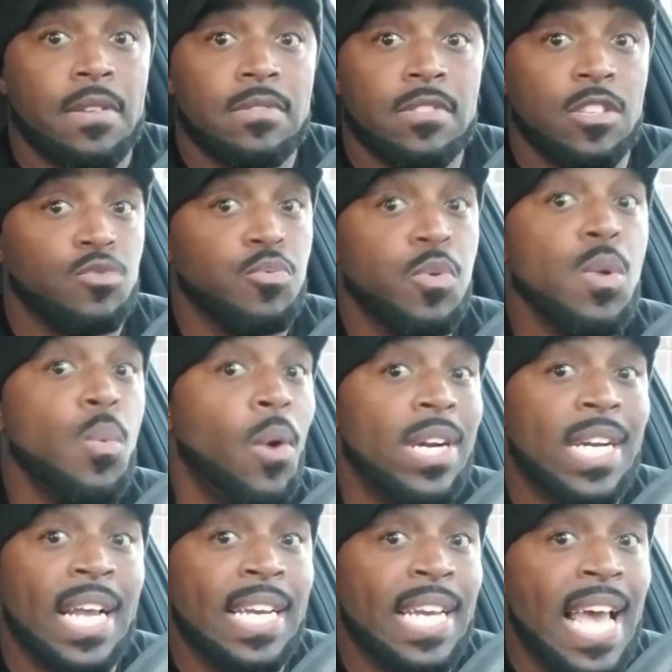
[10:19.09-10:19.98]
Since we
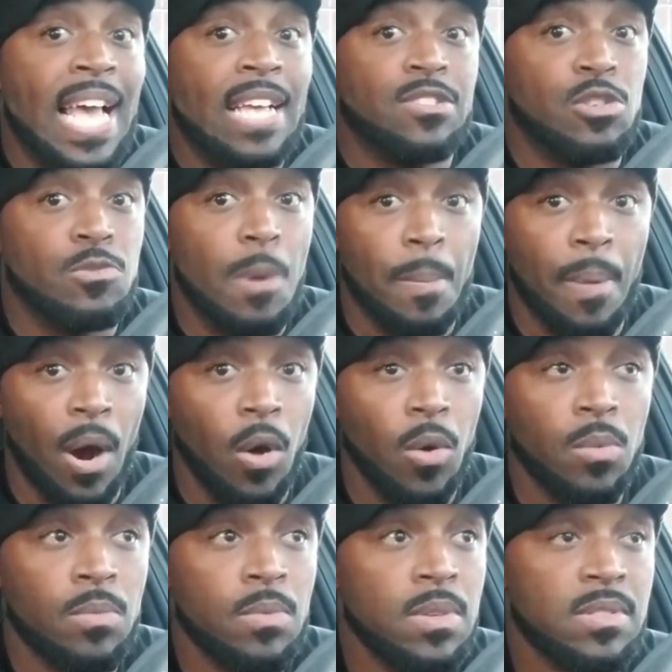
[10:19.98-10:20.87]
won that last Super Bowl,
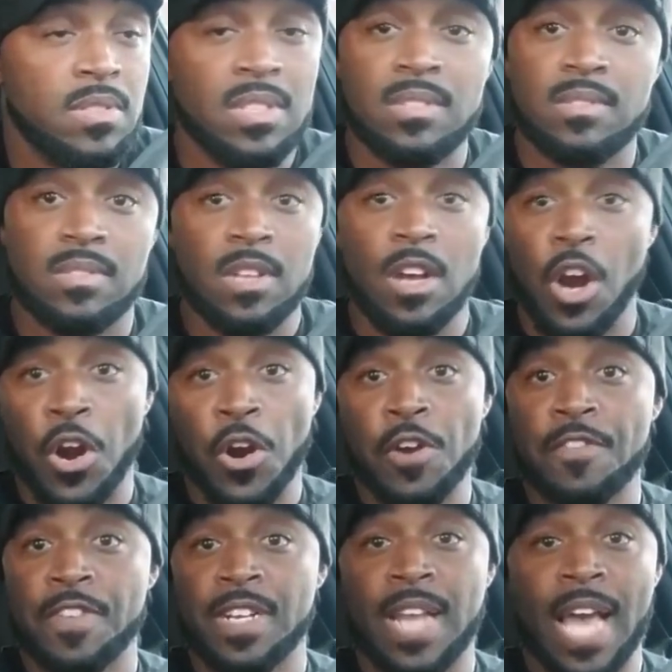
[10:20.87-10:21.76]
since the
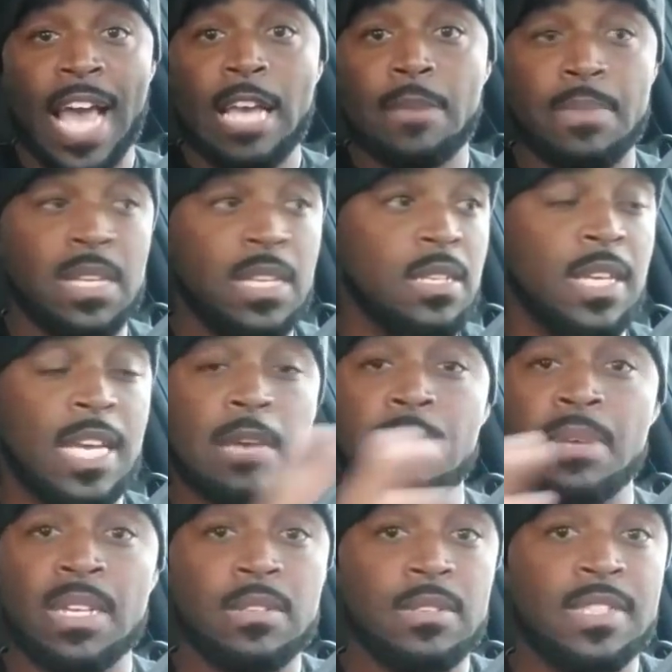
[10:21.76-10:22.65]
Irvin, Eggman,
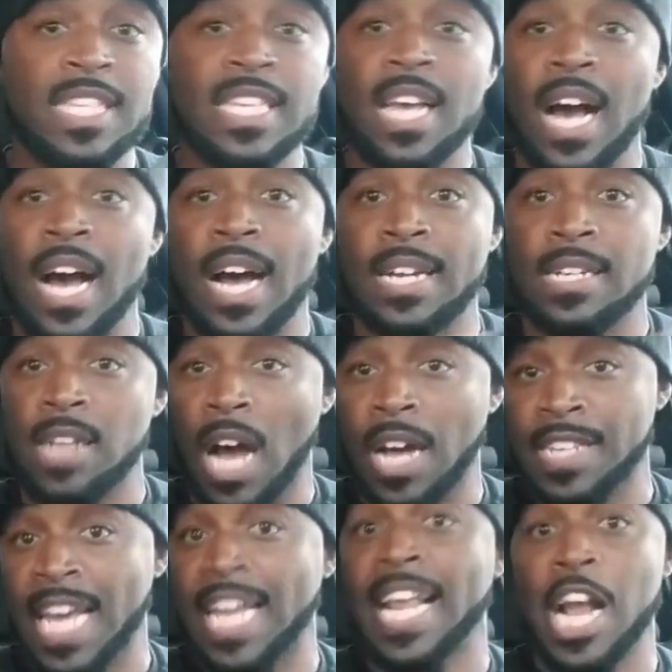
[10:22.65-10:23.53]
Emmitt, Dion,
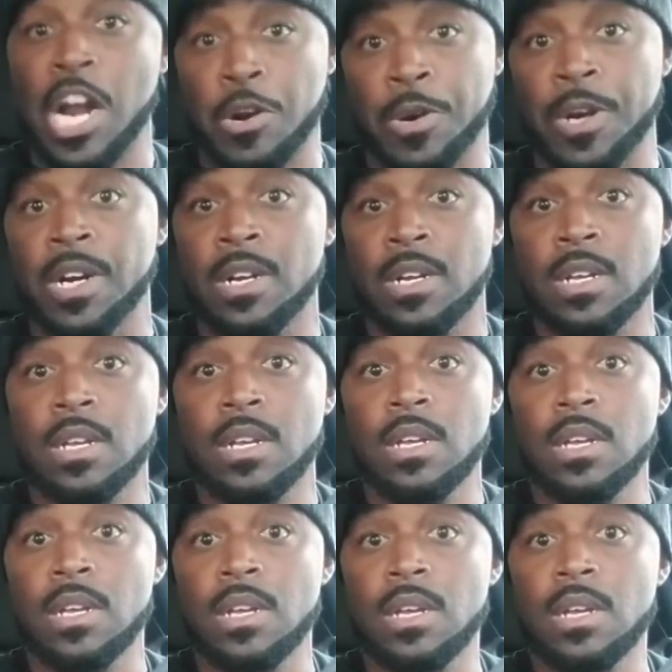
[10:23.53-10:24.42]
that era,
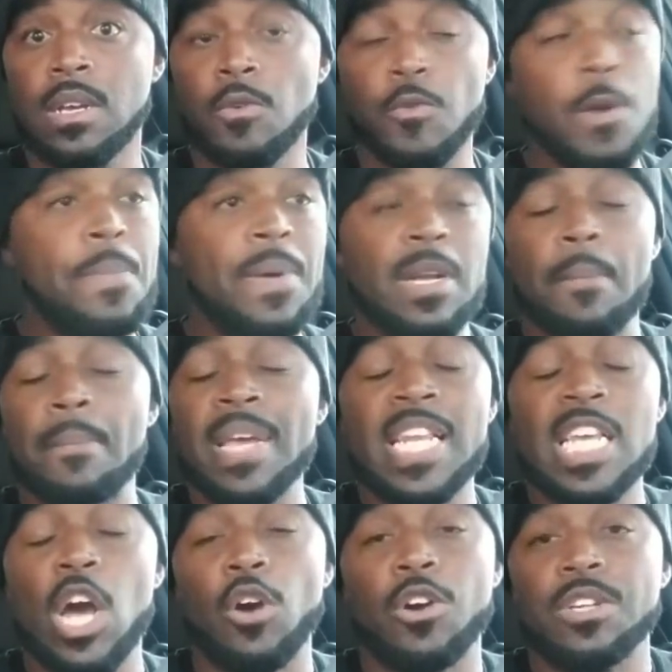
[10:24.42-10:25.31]
we've been a
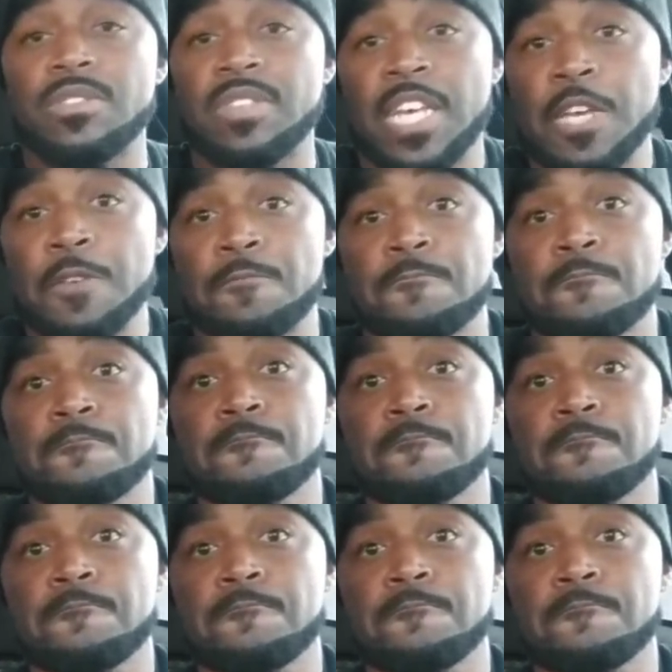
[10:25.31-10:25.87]
mediocre team.